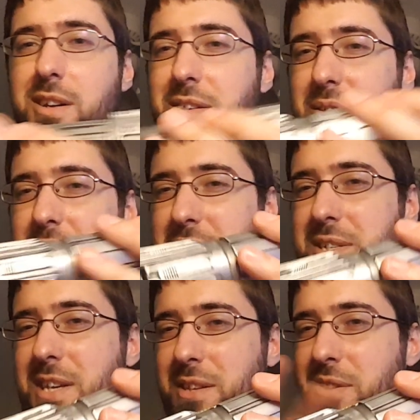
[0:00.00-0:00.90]
You'll
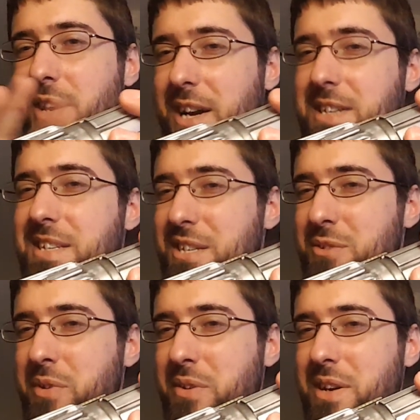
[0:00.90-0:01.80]
notice that little accent
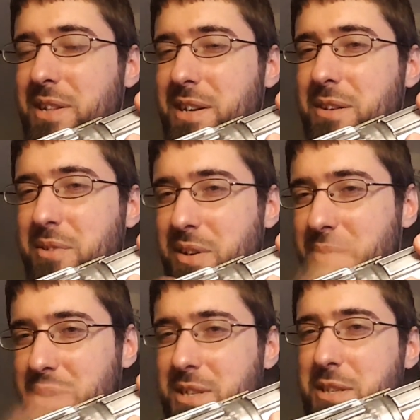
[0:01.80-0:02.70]
swing right there whenever
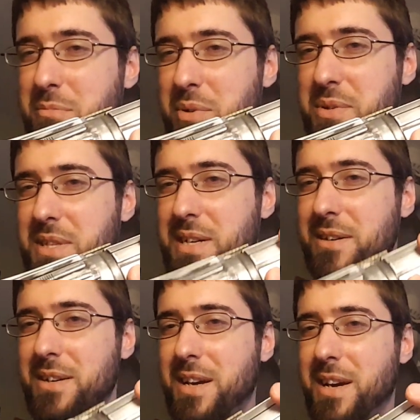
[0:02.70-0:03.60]
it does the boot
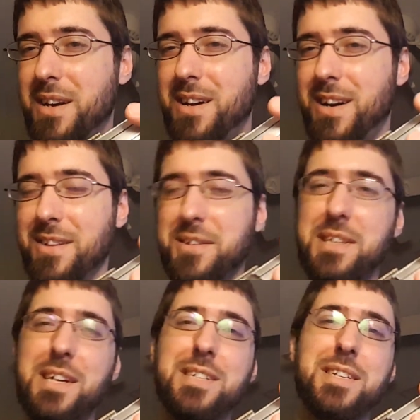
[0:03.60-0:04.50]
sound. I look at
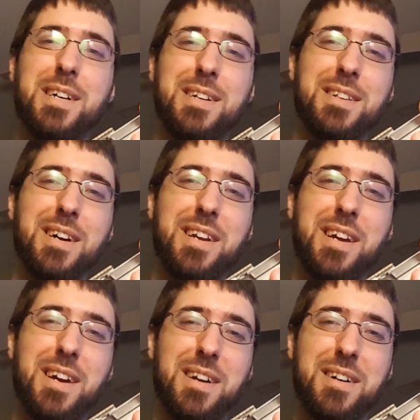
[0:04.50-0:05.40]
that as kind of like
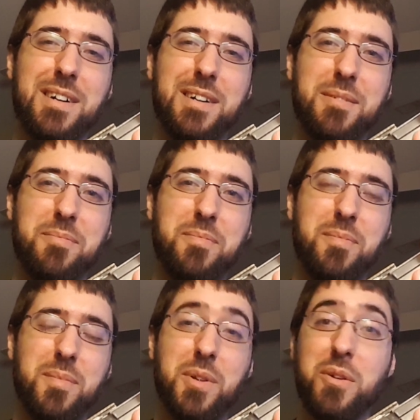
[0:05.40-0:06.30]
a
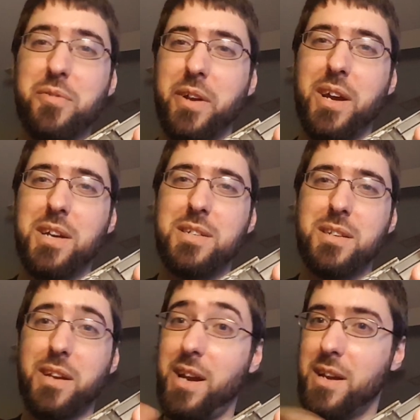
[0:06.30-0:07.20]
notification,
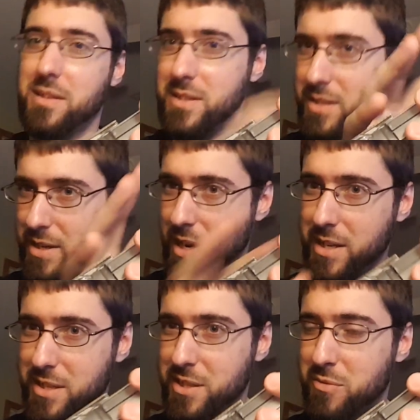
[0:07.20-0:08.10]
like, hey, this is the
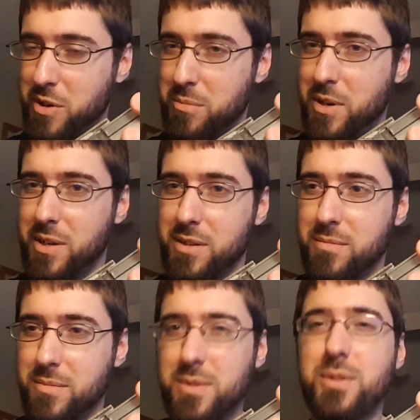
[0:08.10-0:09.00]
accent swing mod.
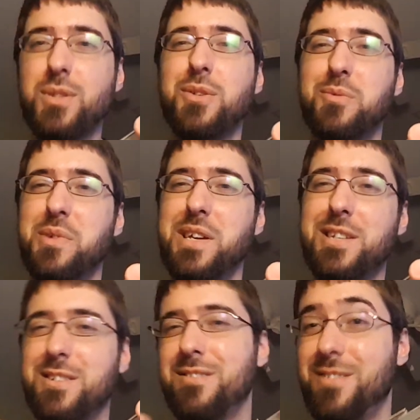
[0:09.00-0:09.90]

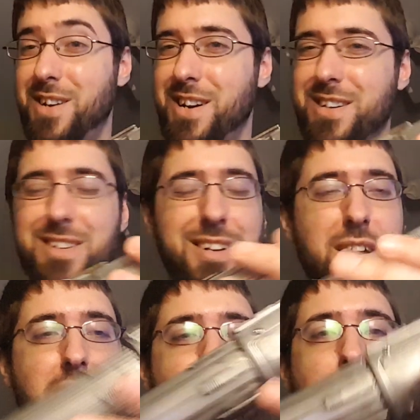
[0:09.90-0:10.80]
Sweet, right?
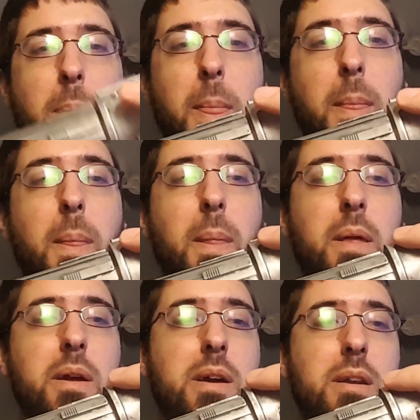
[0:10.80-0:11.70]

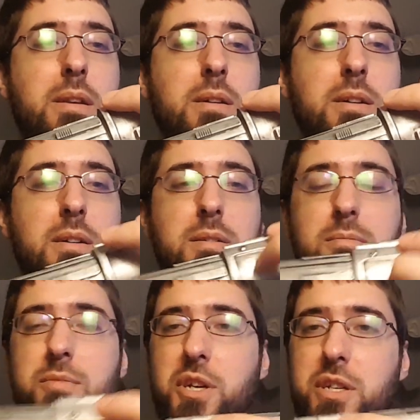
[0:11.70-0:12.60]
And
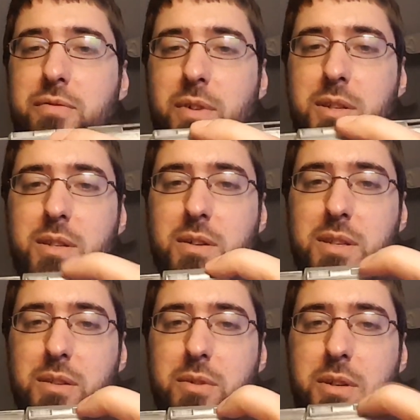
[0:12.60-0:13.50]
change fonts,
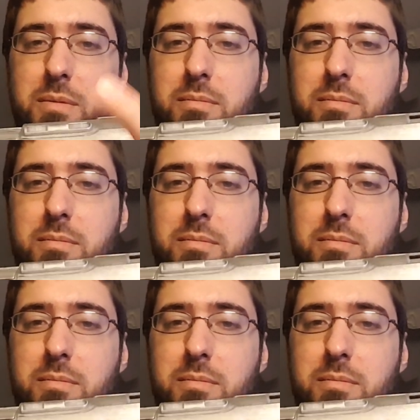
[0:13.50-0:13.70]
auxiliary.